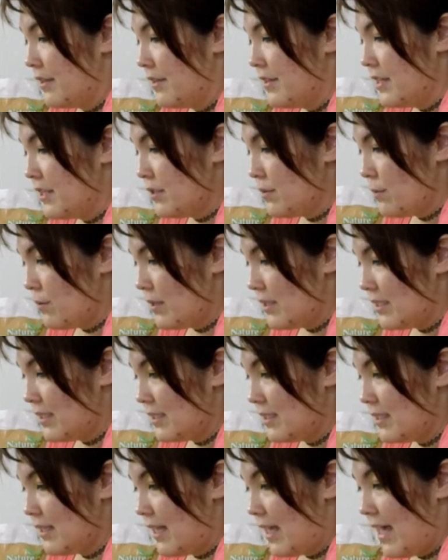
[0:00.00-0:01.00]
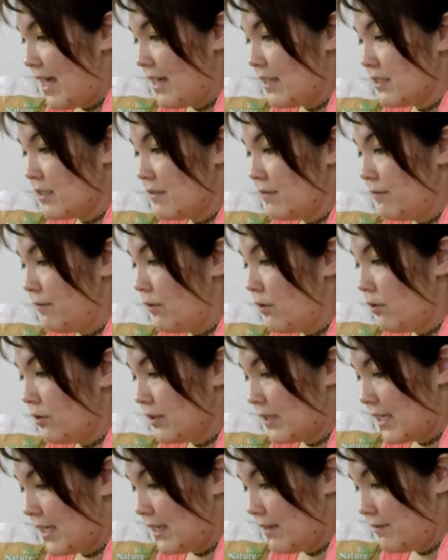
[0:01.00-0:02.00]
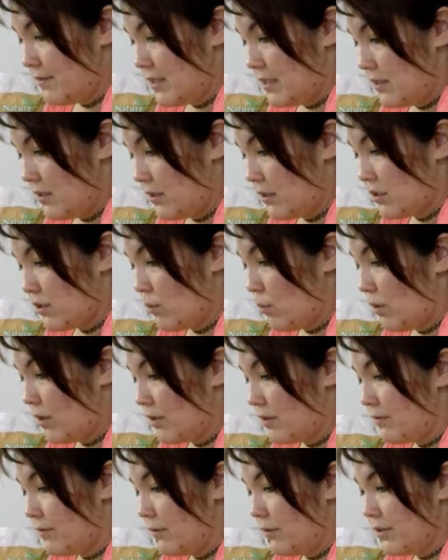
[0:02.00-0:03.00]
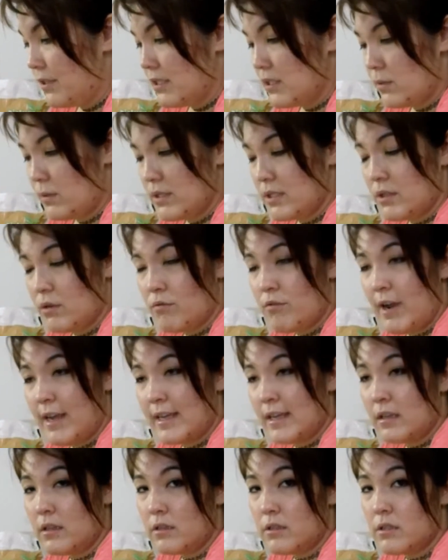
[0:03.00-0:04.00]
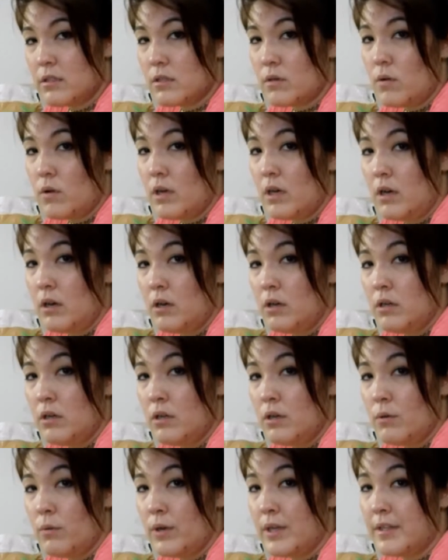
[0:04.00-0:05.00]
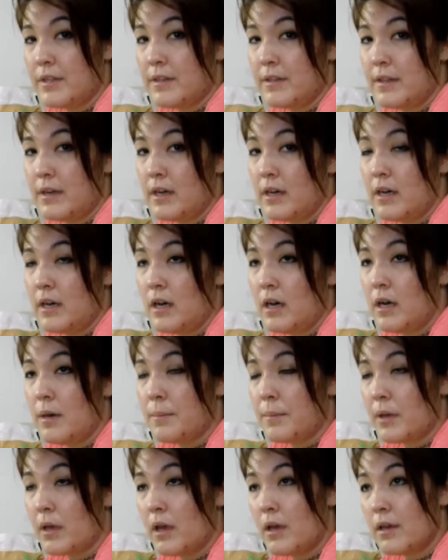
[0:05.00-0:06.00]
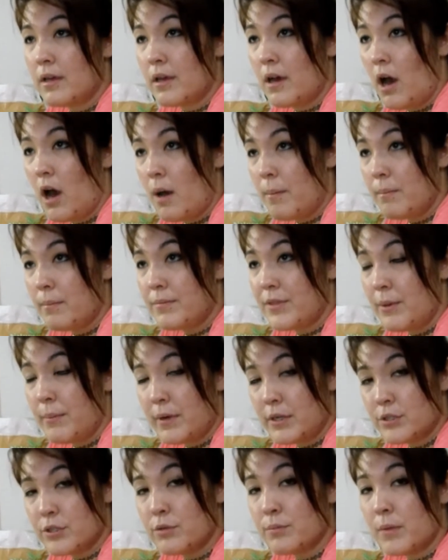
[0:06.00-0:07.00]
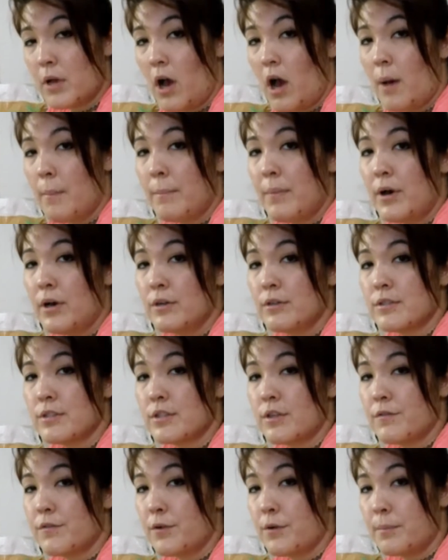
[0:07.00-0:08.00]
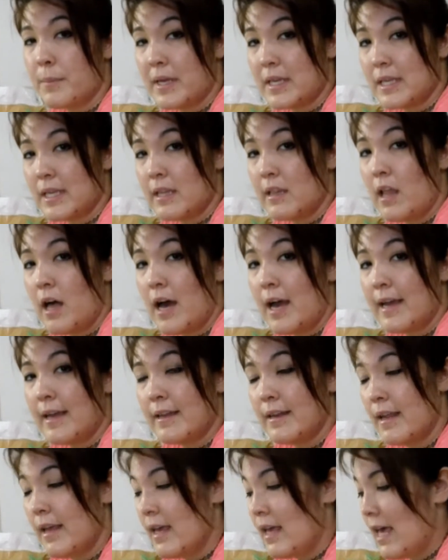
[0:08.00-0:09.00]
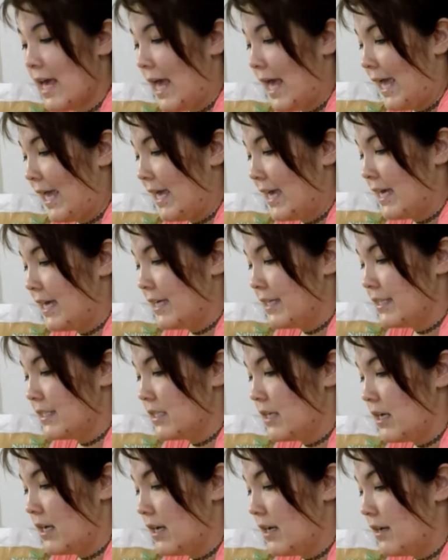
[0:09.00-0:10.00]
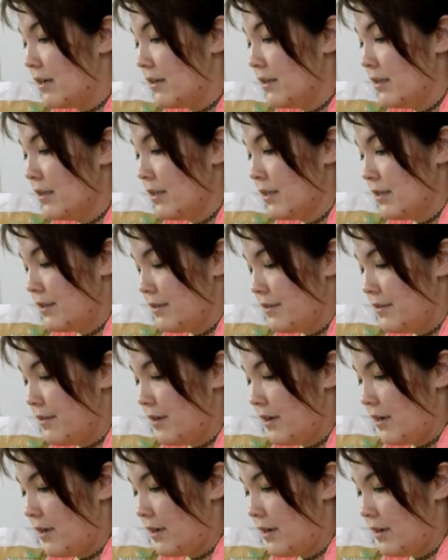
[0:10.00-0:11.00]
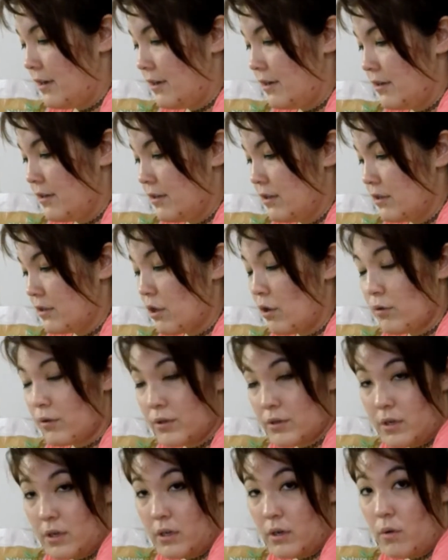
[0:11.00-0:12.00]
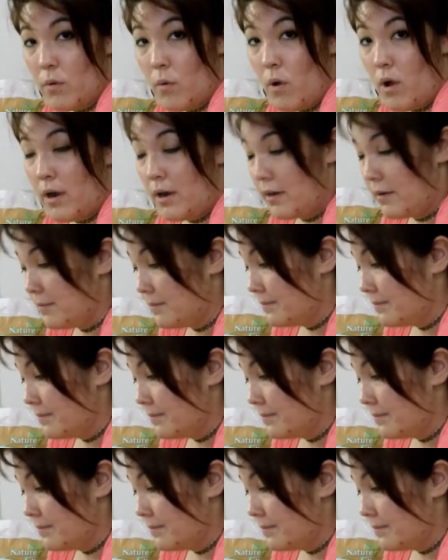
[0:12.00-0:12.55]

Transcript: This one has full leaves and looks wonderful. This was the regular soil with the mushroom compost, the vermiculite, and the coconut coir,